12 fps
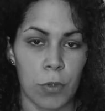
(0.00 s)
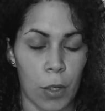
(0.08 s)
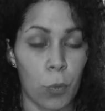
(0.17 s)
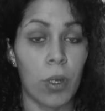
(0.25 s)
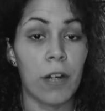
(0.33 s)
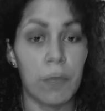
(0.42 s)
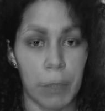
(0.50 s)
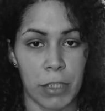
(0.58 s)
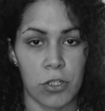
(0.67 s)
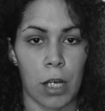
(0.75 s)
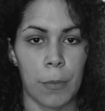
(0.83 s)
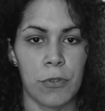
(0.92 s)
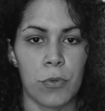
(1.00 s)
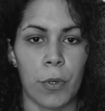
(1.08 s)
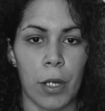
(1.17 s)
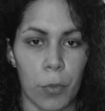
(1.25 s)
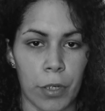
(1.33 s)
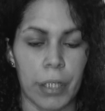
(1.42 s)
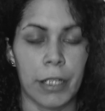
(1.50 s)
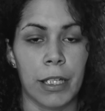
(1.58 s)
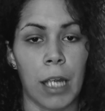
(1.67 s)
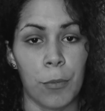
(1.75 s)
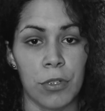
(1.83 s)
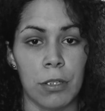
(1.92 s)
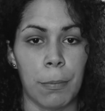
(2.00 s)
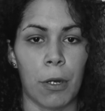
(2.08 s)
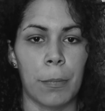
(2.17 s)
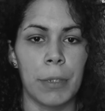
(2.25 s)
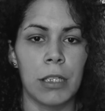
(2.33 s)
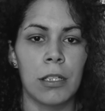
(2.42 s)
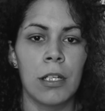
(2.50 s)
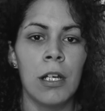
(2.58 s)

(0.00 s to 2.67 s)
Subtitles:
at one of my jobs where I work in a camera department.